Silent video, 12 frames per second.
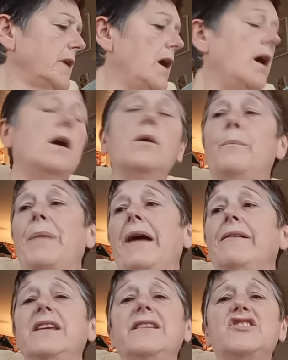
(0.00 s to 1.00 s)
Oh,
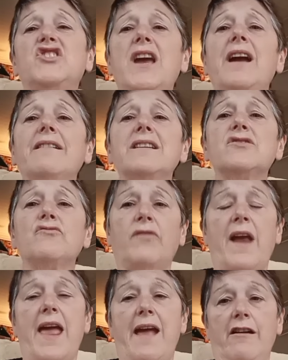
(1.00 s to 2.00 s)
apparently the chair is
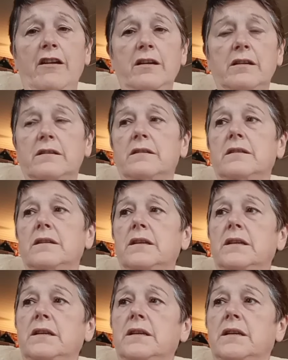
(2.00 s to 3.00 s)
rare.
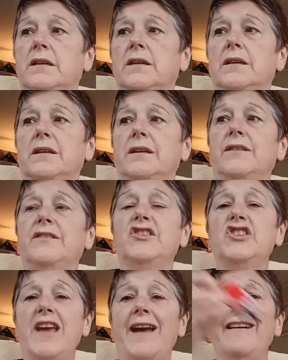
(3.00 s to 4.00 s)
The
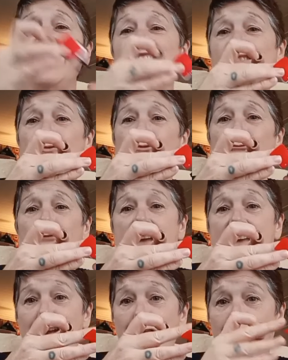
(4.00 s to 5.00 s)
chair is
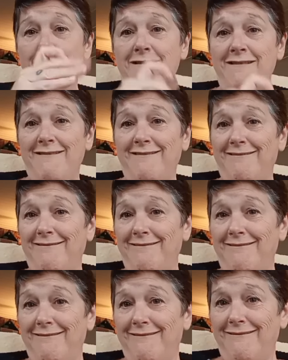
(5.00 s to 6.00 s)
rare.
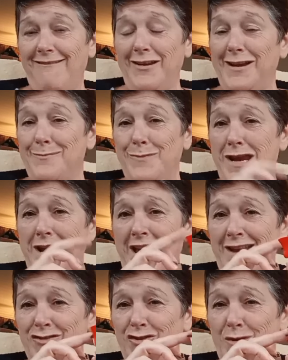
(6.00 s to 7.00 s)
Look at me
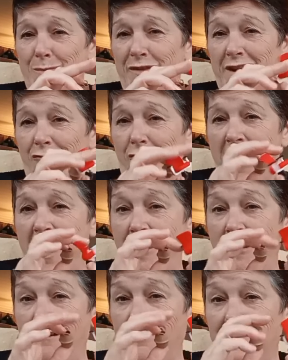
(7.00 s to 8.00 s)
getting something
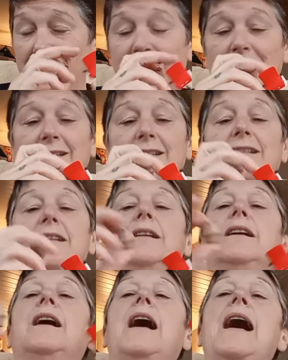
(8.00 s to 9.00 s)
rare.
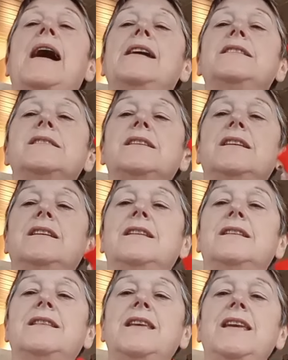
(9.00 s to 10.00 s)
And
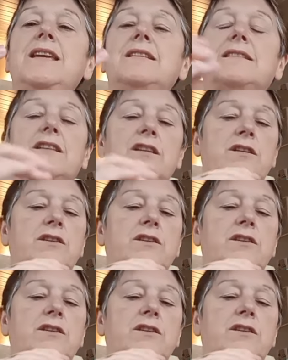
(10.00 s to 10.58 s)
these